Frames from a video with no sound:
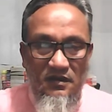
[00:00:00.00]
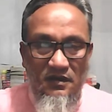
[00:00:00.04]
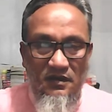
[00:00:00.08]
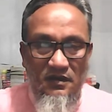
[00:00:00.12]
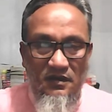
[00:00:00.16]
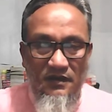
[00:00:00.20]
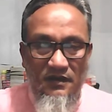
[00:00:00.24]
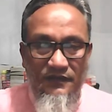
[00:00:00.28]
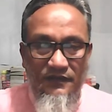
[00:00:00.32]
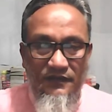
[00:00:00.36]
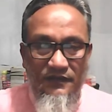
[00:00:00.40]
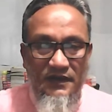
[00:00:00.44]

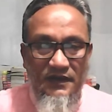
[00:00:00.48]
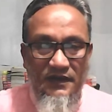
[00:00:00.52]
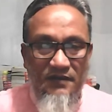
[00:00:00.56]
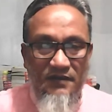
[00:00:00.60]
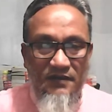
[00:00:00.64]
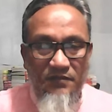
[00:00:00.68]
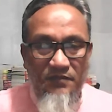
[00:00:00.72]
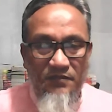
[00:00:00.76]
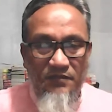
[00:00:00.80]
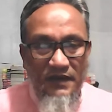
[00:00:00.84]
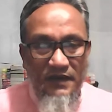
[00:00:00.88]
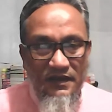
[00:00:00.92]

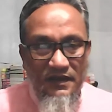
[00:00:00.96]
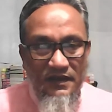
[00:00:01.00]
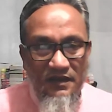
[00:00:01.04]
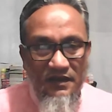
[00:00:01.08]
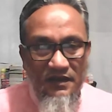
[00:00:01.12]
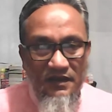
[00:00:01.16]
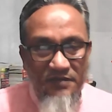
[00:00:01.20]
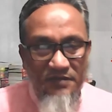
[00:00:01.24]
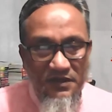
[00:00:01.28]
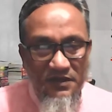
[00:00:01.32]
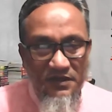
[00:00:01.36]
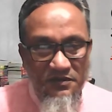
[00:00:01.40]
Then play the
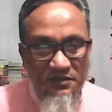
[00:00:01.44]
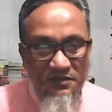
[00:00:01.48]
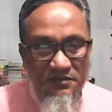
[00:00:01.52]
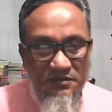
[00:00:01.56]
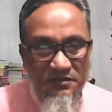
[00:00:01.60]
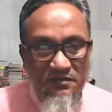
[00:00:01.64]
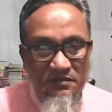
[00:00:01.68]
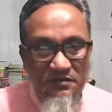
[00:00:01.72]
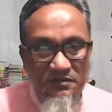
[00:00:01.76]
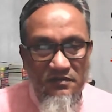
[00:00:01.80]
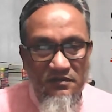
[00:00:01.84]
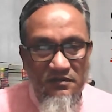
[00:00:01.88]

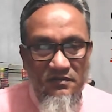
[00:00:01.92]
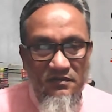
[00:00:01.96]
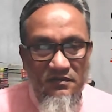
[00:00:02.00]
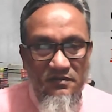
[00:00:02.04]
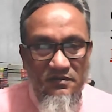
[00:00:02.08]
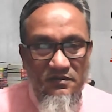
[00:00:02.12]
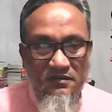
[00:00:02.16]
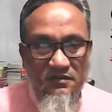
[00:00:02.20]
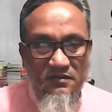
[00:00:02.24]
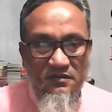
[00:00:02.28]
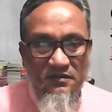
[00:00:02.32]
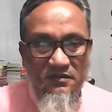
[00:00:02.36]
video
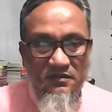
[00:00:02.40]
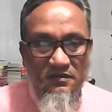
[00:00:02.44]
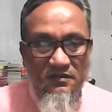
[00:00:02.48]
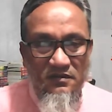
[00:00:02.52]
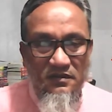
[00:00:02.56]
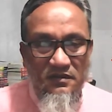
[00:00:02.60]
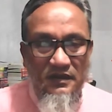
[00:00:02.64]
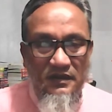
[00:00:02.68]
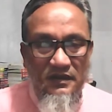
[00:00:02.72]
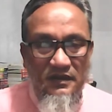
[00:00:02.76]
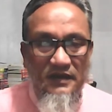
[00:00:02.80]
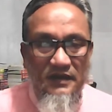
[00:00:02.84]

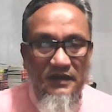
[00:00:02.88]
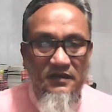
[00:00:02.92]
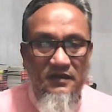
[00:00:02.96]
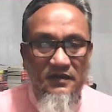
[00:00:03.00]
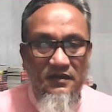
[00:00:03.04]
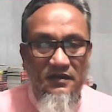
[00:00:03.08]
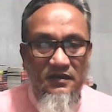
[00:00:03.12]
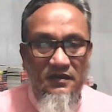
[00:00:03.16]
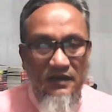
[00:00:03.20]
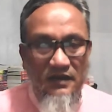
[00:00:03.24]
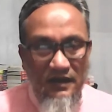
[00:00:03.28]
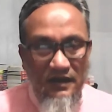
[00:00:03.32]

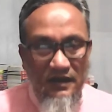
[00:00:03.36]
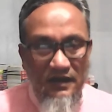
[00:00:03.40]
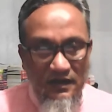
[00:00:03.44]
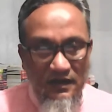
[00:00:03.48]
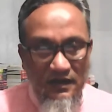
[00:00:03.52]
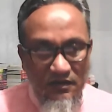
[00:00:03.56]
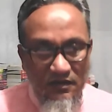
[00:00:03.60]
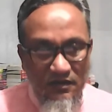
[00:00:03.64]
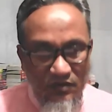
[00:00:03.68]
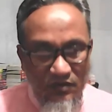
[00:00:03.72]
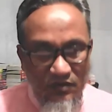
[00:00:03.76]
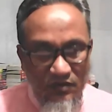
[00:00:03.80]
and
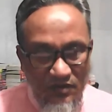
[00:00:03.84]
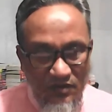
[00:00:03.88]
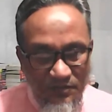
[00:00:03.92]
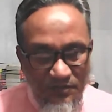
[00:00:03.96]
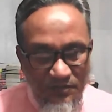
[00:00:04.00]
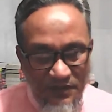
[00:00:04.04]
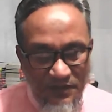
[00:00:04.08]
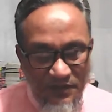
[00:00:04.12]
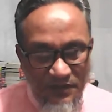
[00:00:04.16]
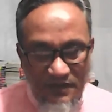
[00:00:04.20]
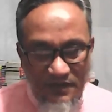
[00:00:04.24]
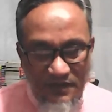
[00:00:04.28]

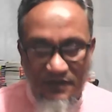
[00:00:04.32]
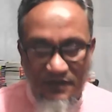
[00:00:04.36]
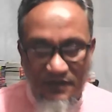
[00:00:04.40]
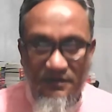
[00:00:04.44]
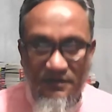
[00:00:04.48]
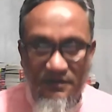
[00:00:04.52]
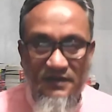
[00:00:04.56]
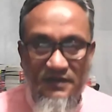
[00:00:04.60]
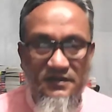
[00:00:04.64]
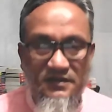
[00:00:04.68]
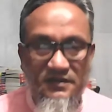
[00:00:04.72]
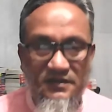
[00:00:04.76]
compare your
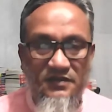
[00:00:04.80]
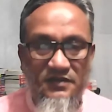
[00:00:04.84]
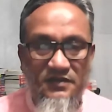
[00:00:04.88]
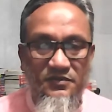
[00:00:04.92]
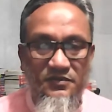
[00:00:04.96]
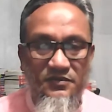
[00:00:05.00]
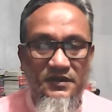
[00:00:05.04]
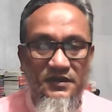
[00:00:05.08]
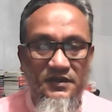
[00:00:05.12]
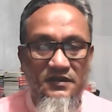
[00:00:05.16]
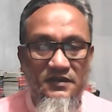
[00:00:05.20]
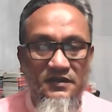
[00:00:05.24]
answer
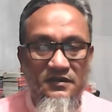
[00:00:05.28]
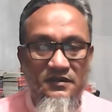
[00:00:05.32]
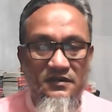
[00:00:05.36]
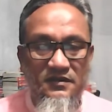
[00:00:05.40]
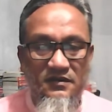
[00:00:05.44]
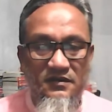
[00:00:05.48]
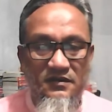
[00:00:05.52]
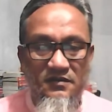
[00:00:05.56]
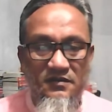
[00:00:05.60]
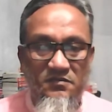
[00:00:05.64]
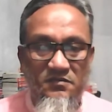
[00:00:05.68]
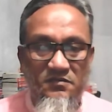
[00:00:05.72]
with
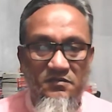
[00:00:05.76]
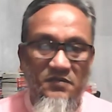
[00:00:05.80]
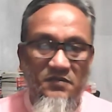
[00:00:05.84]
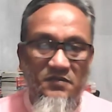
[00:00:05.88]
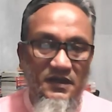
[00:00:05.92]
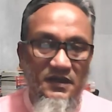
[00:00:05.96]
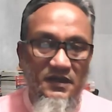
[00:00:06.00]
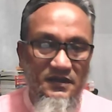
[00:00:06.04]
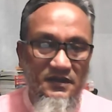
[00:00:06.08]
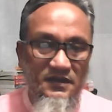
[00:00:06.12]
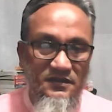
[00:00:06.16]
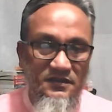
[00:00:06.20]

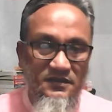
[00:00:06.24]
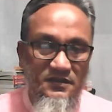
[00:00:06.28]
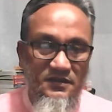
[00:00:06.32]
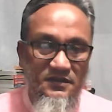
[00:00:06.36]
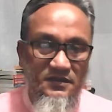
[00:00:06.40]
my answer.